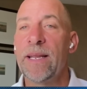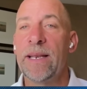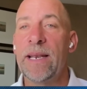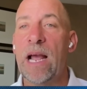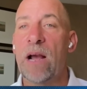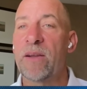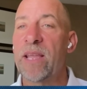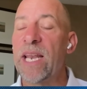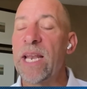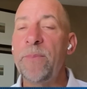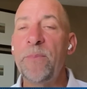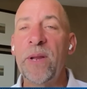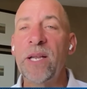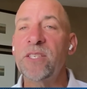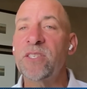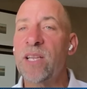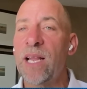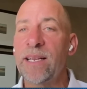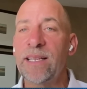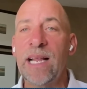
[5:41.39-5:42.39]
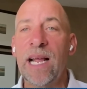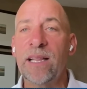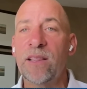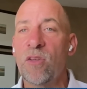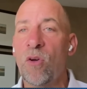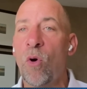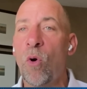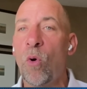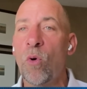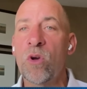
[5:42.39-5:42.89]
Now, can he pitch like that
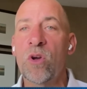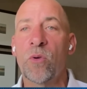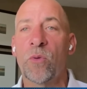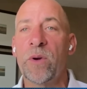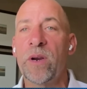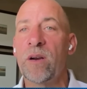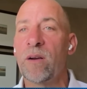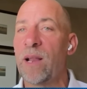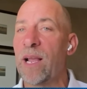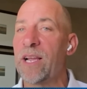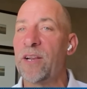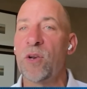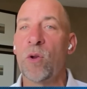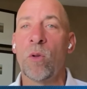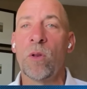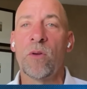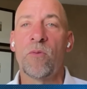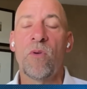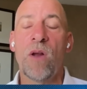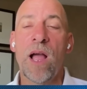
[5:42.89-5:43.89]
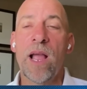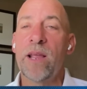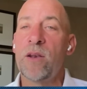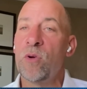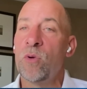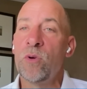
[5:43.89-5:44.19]
the whole career, like a Nolan Ryan?